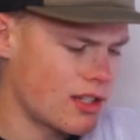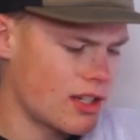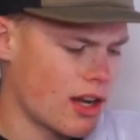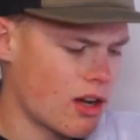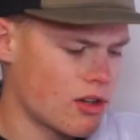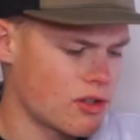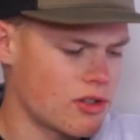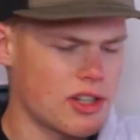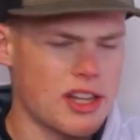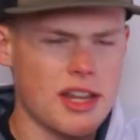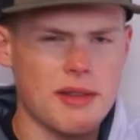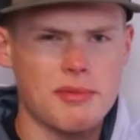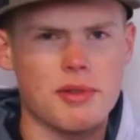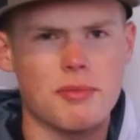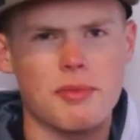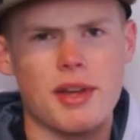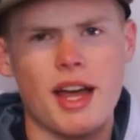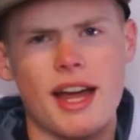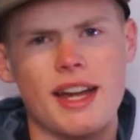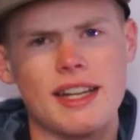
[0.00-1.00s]
I also keep
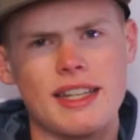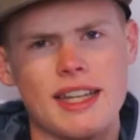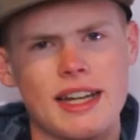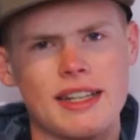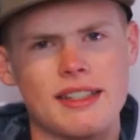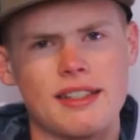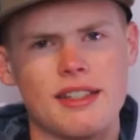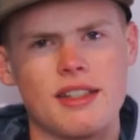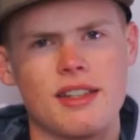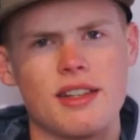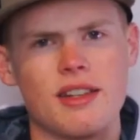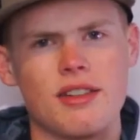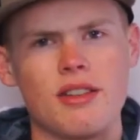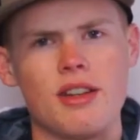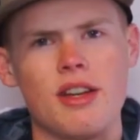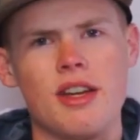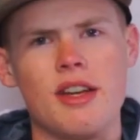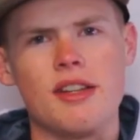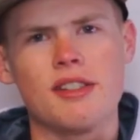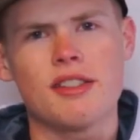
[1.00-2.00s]
some Kitex in here,
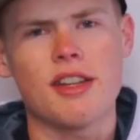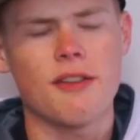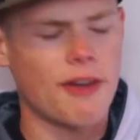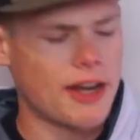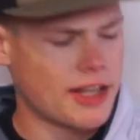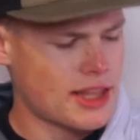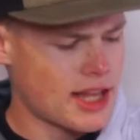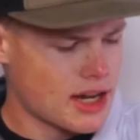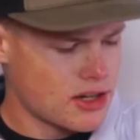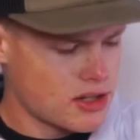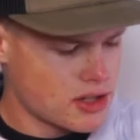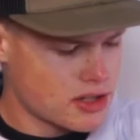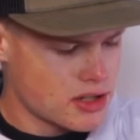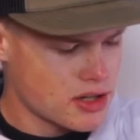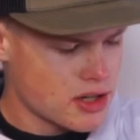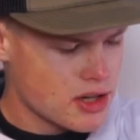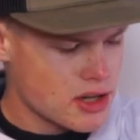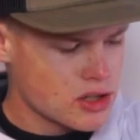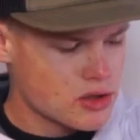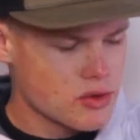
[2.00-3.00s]
stuff like that. Just
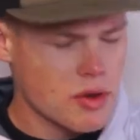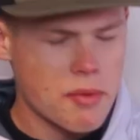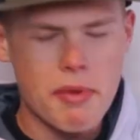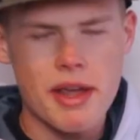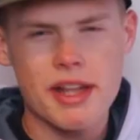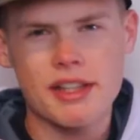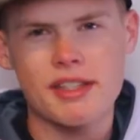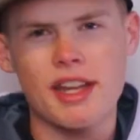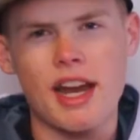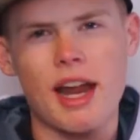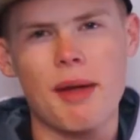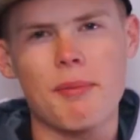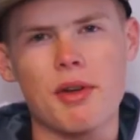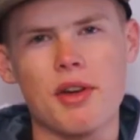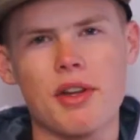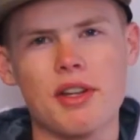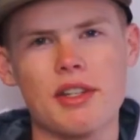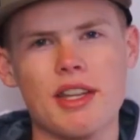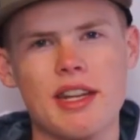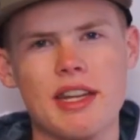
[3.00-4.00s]
swim baits that I'm
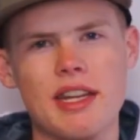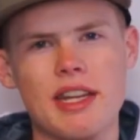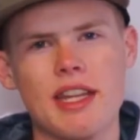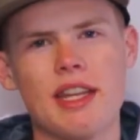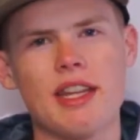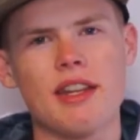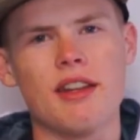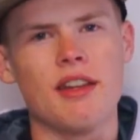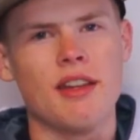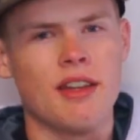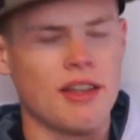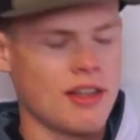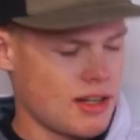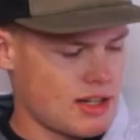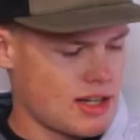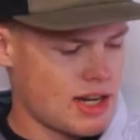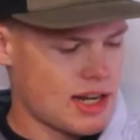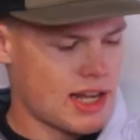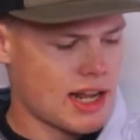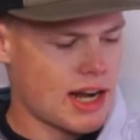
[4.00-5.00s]
going to need
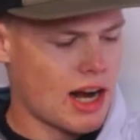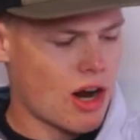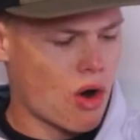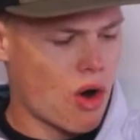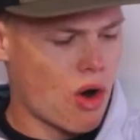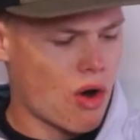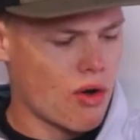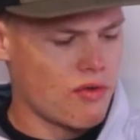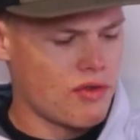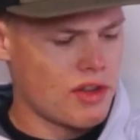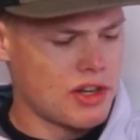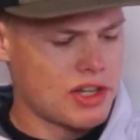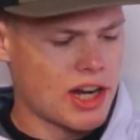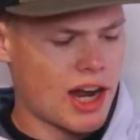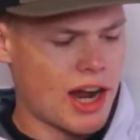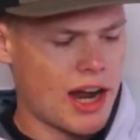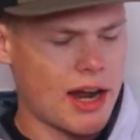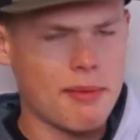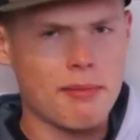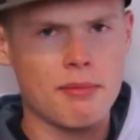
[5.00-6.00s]
to get out all the
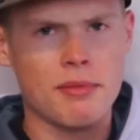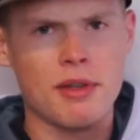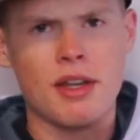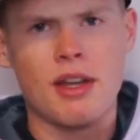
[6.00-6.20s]
time.